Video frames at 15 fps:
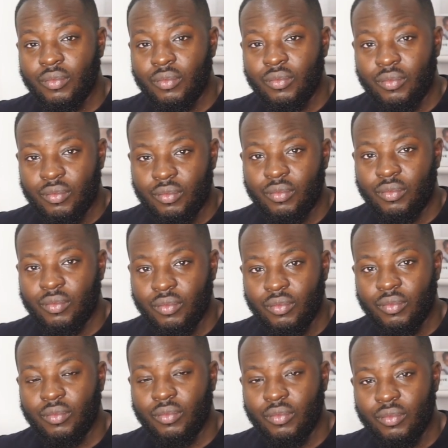
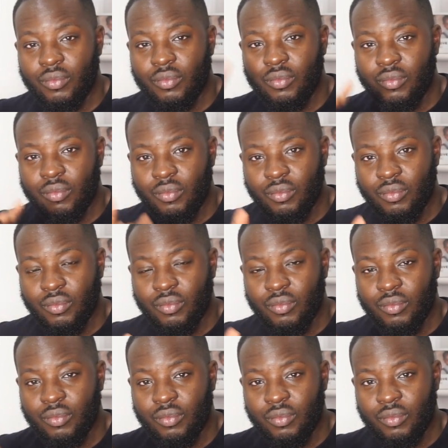
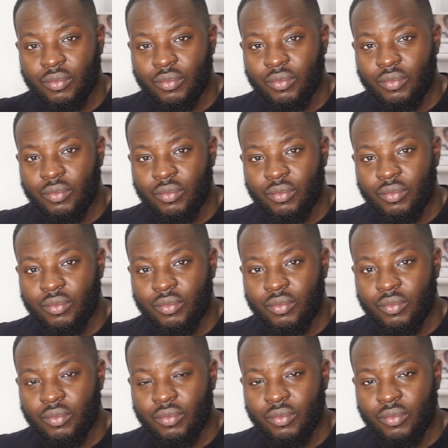
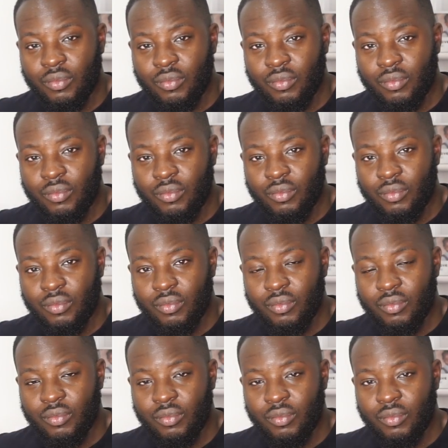
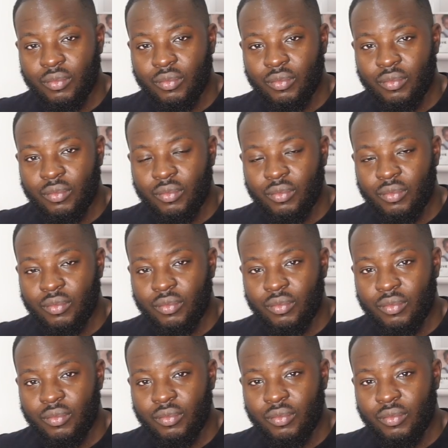
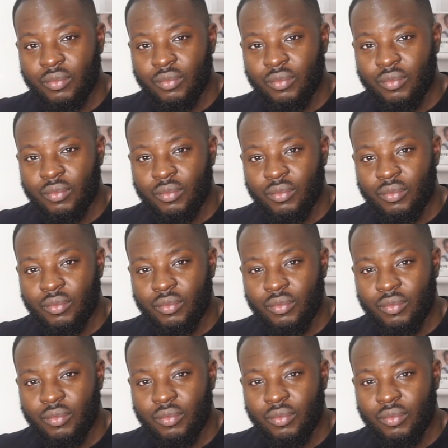No words are spoken by the person on screen.